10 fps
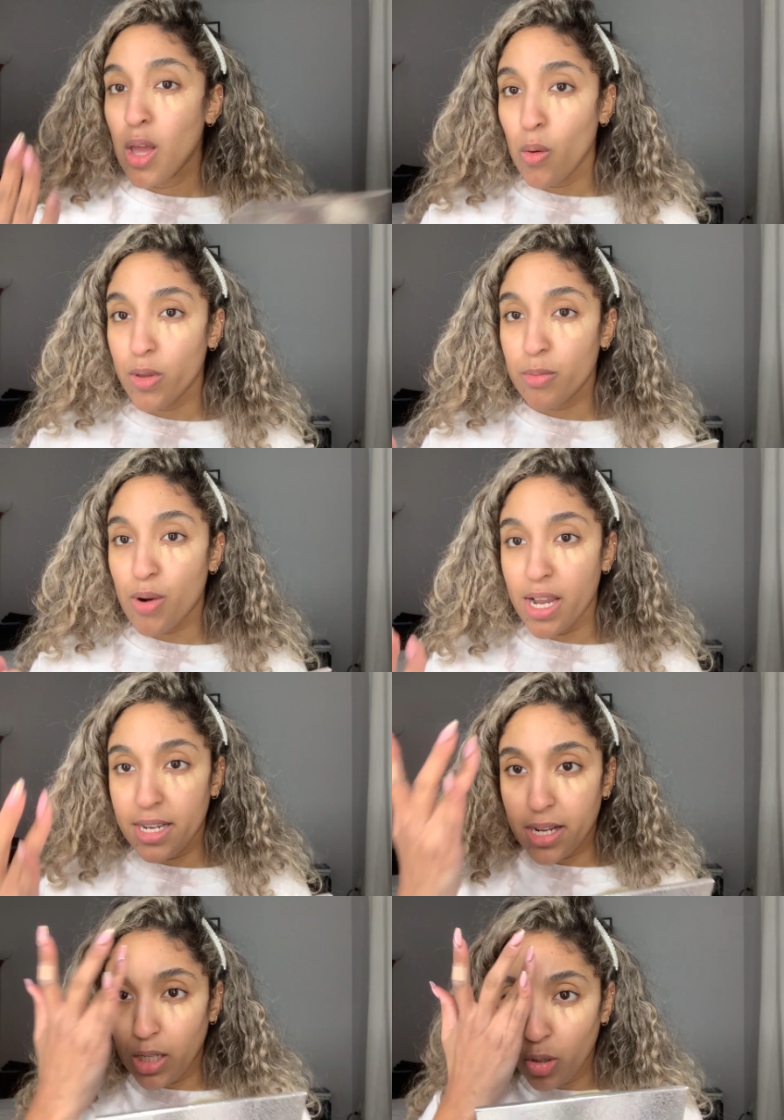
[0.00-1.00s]
with the
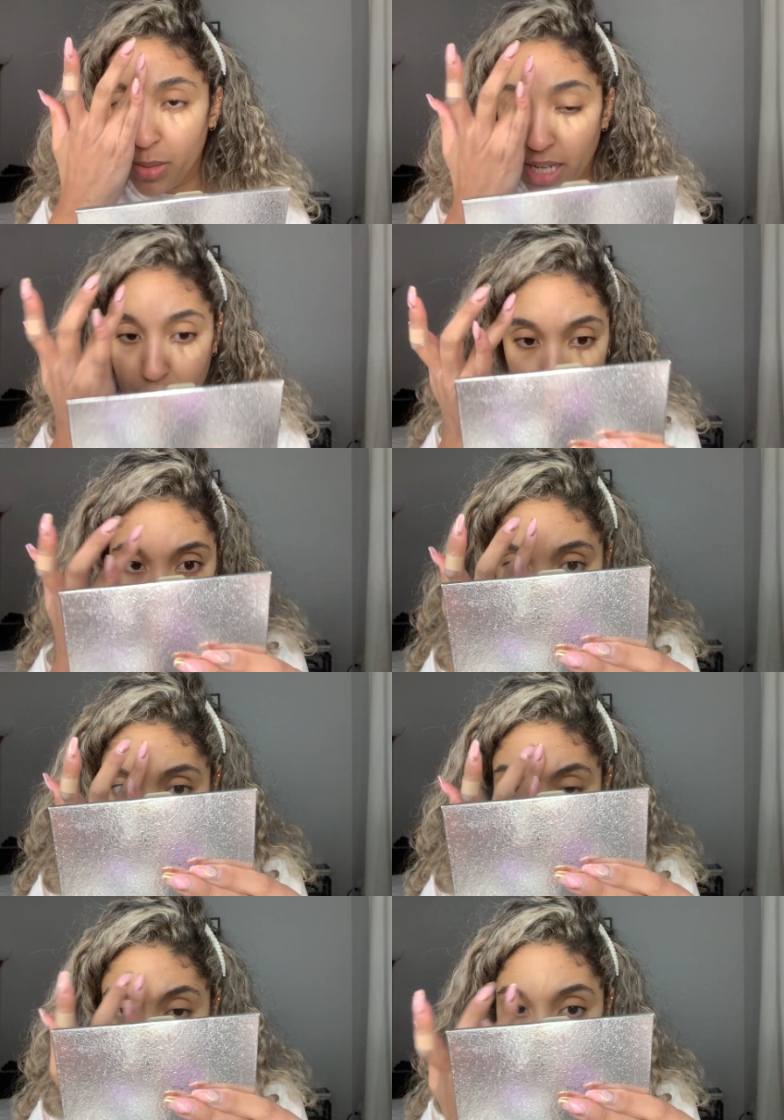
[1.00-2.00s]
brightening illuminator
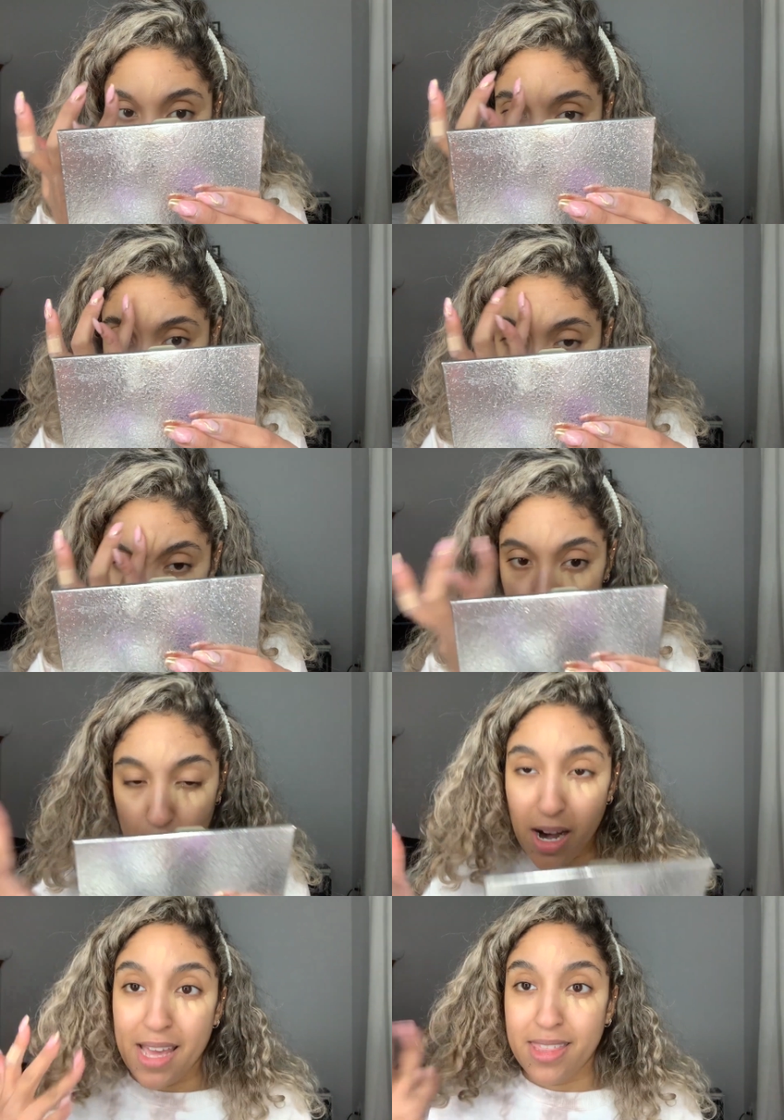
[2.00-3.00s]
but for the most
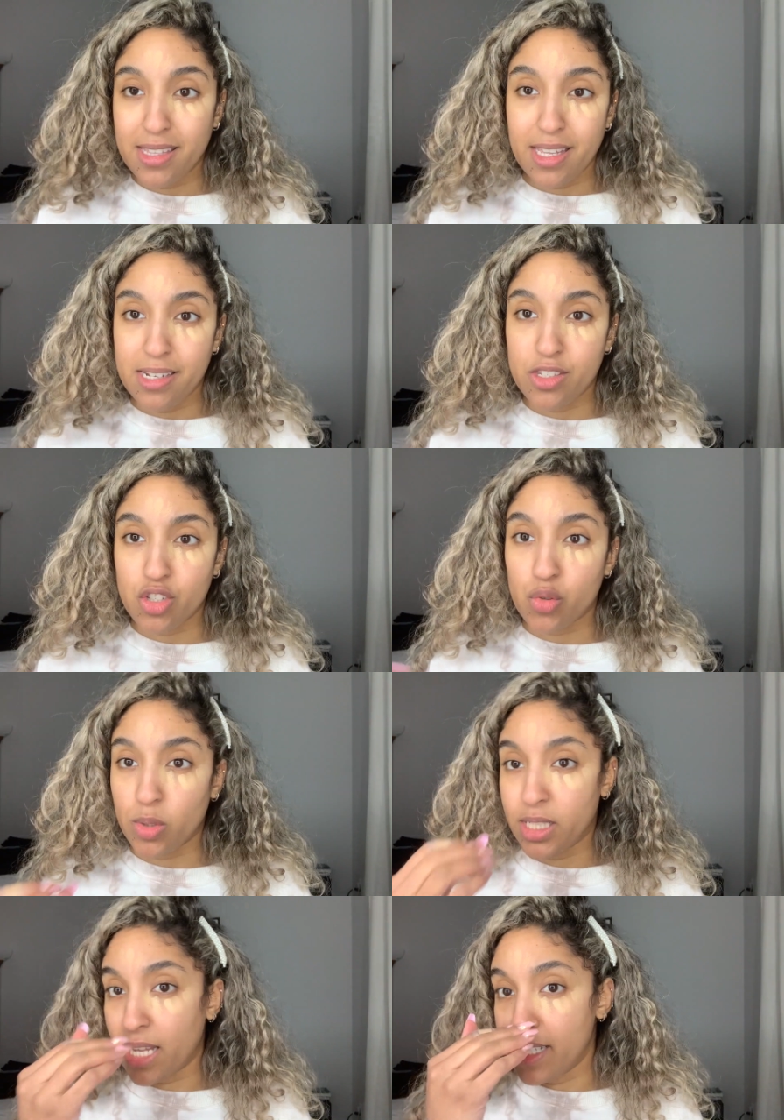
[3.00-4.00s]
part, I think that it's just
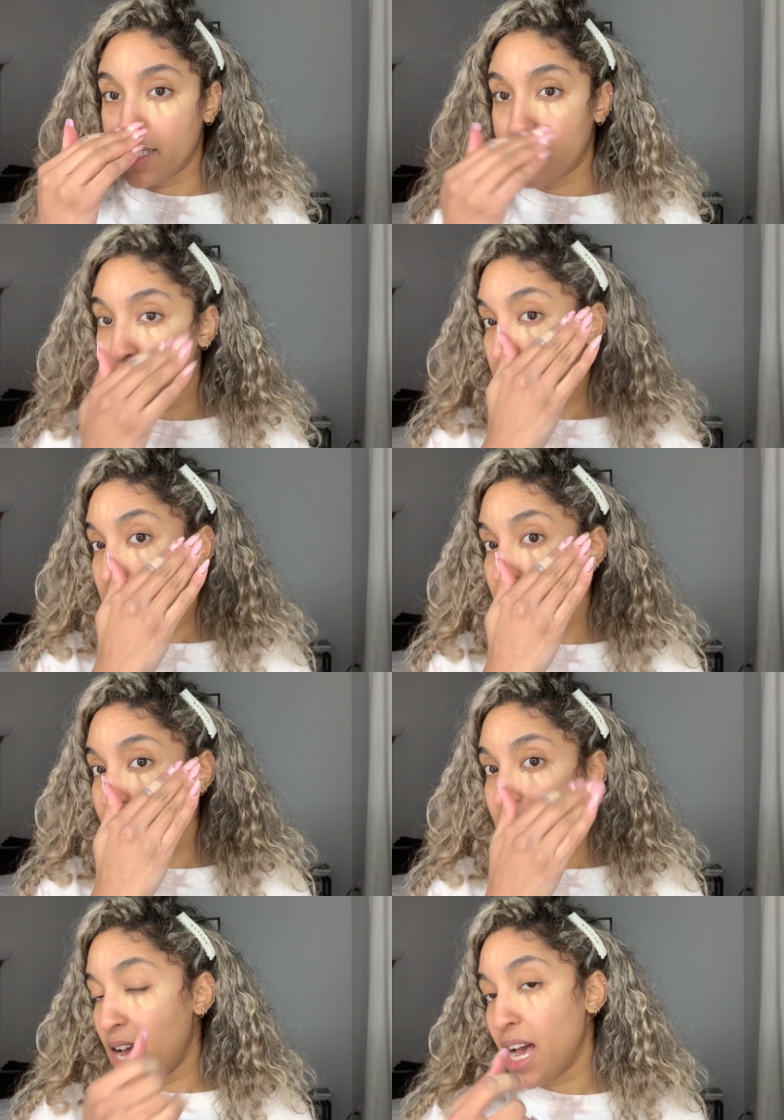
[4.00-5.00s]
really nice because it just lifts
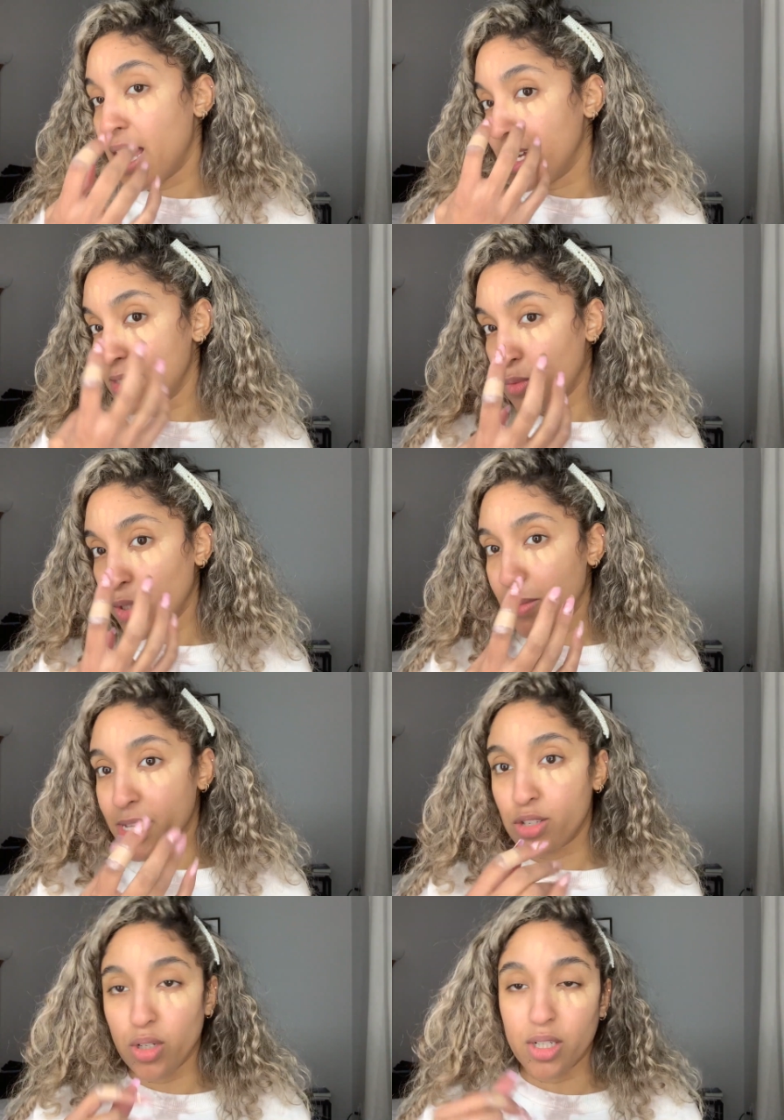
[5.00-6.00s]
the eyes, really
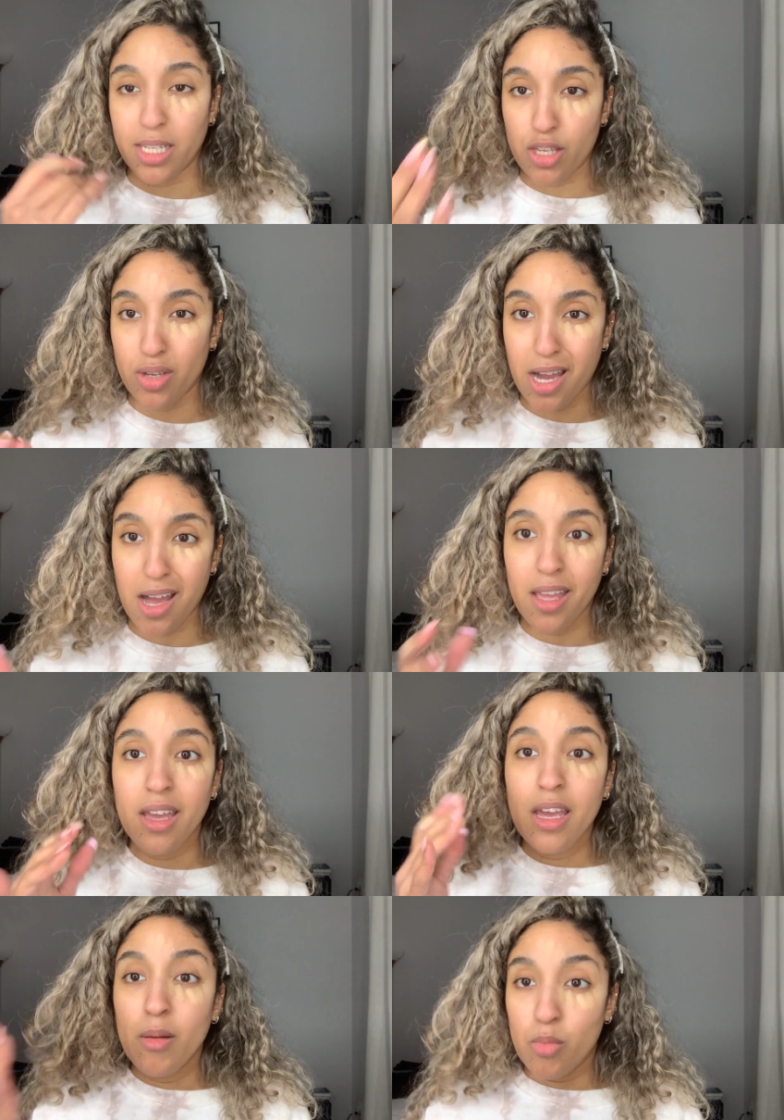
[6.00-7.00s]
makes you look like you got
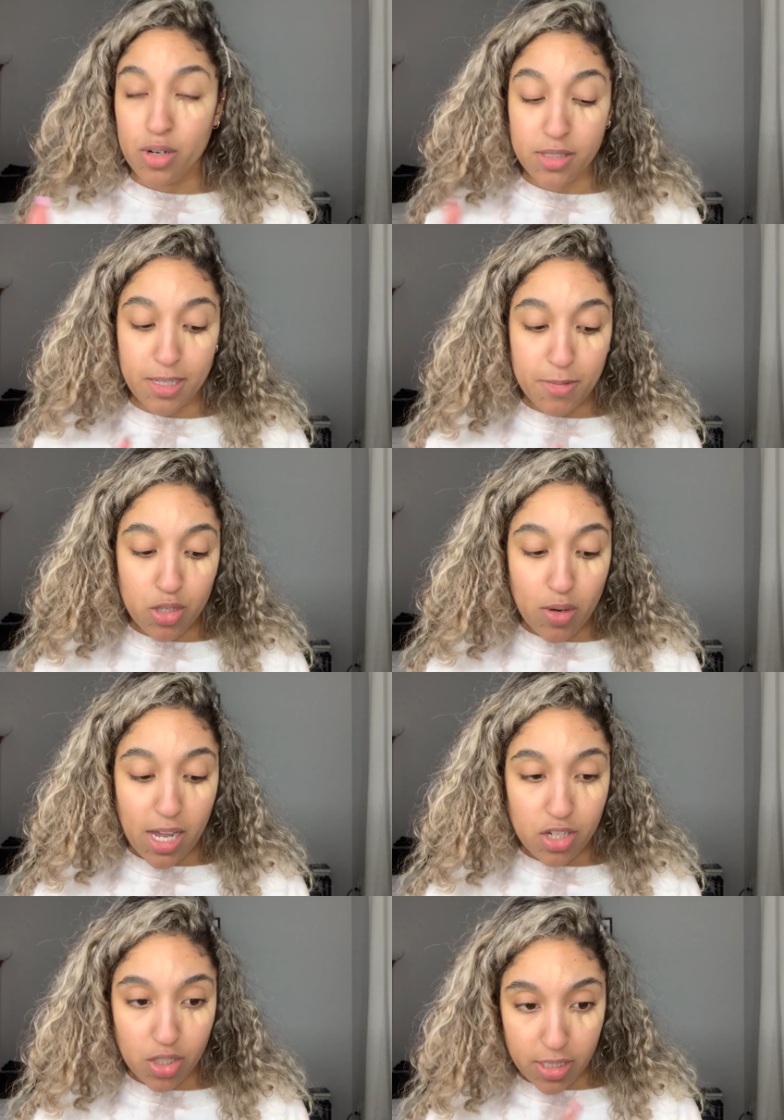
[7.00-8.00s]
more sleep than you
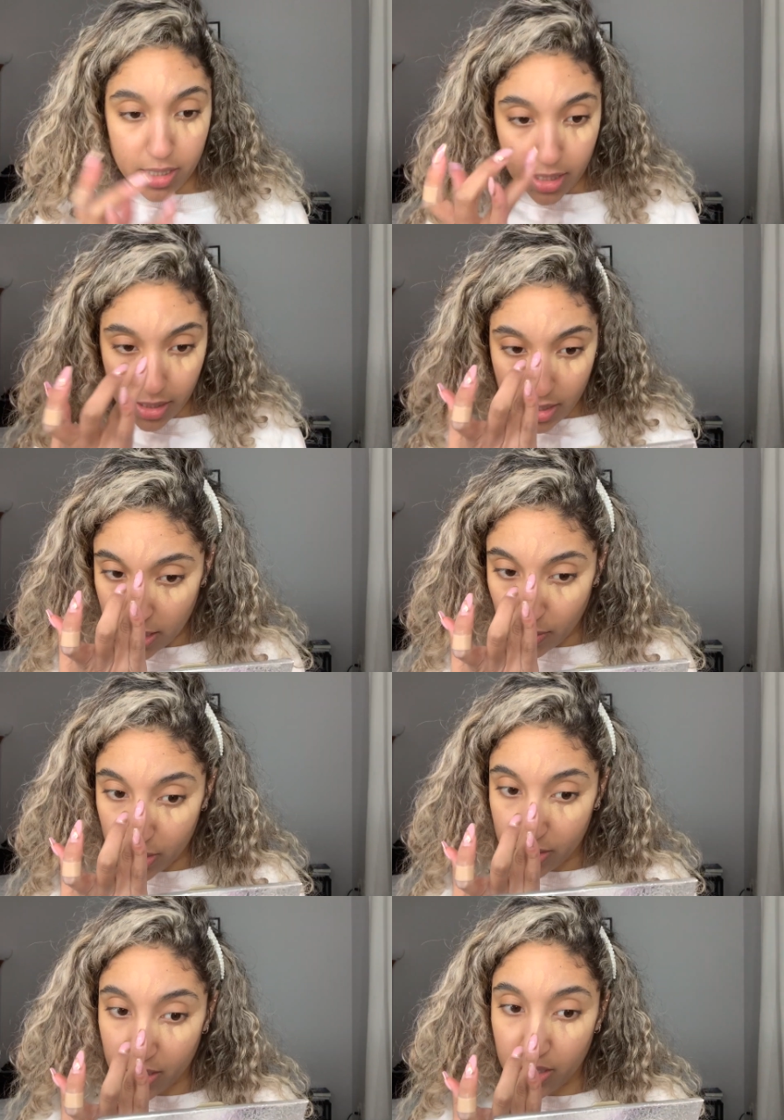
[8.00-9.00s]
actually did. Then we're
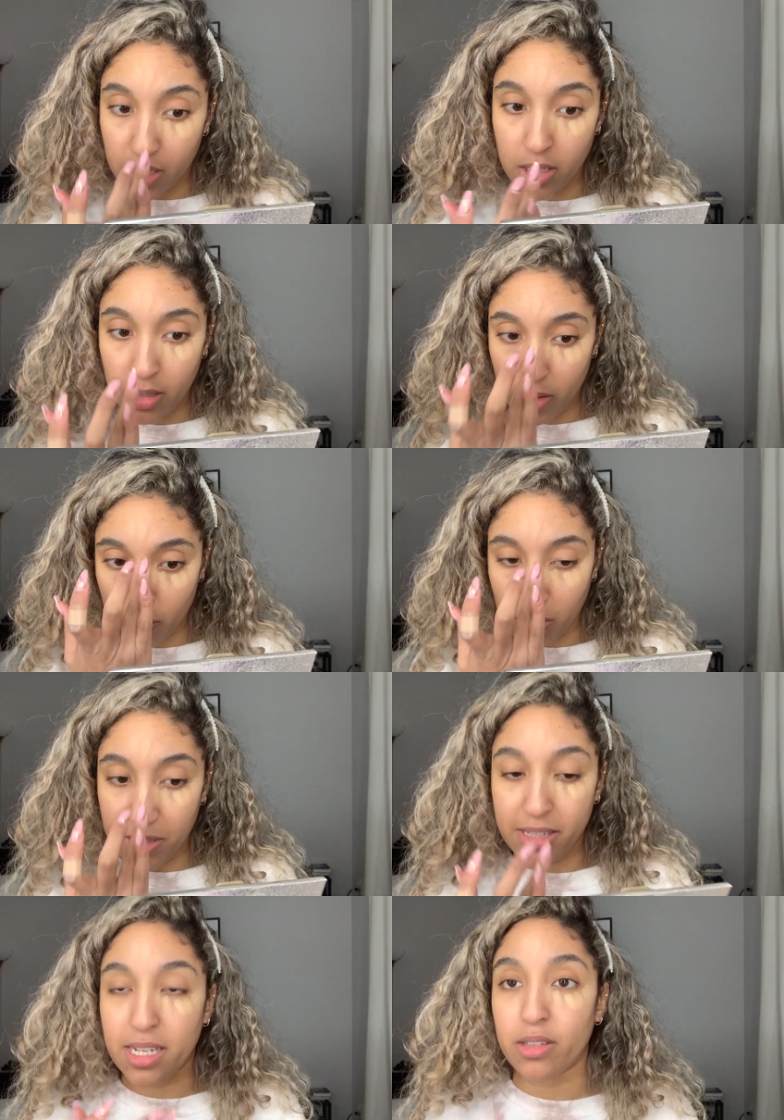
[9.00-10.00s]
just gonna rub
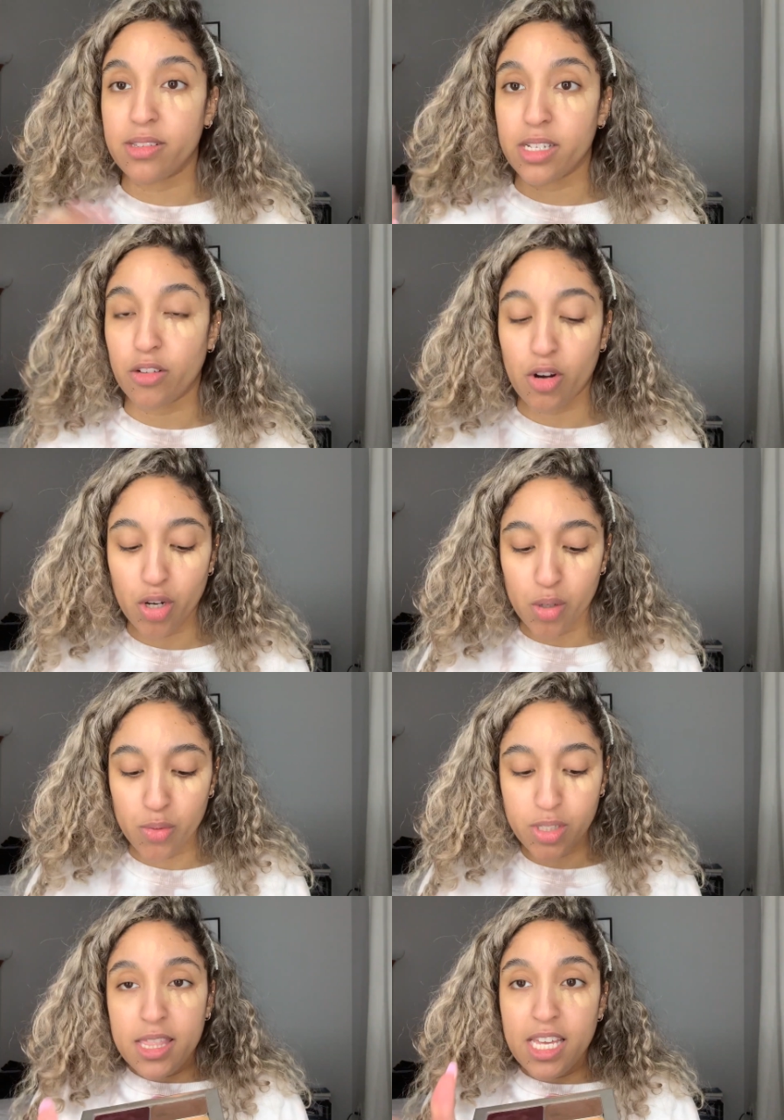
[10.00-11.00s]
that down the center of our
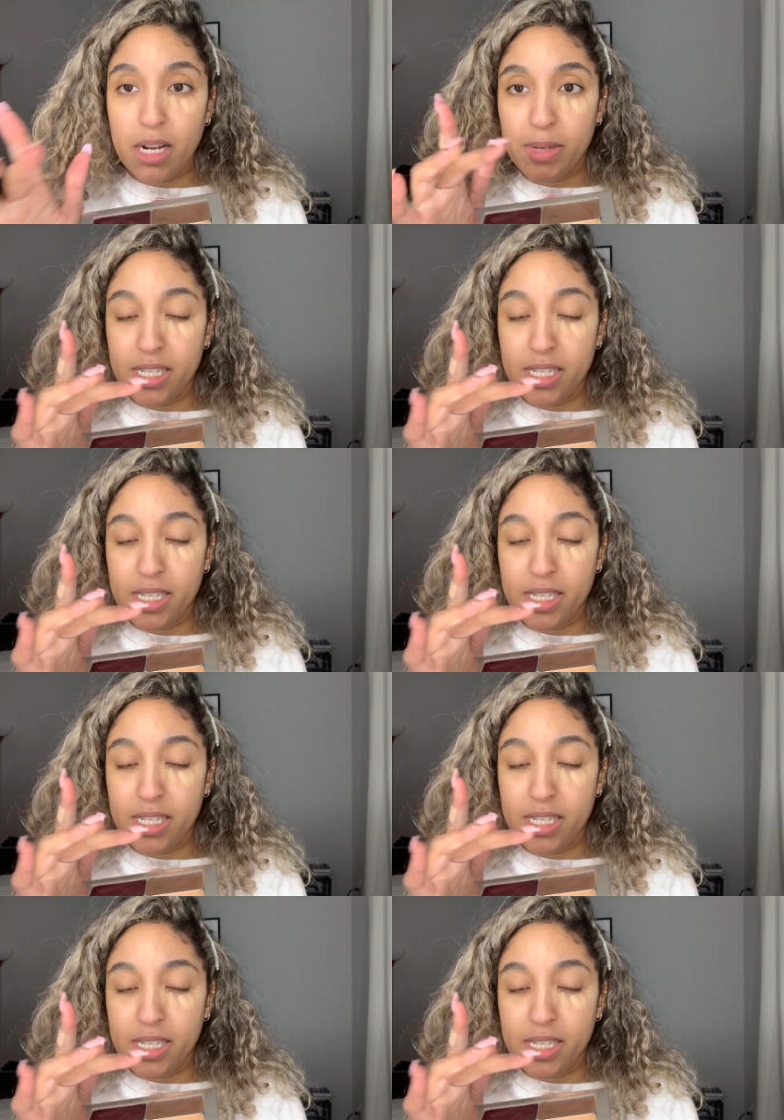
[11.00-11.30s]
nose. Then I'm gonna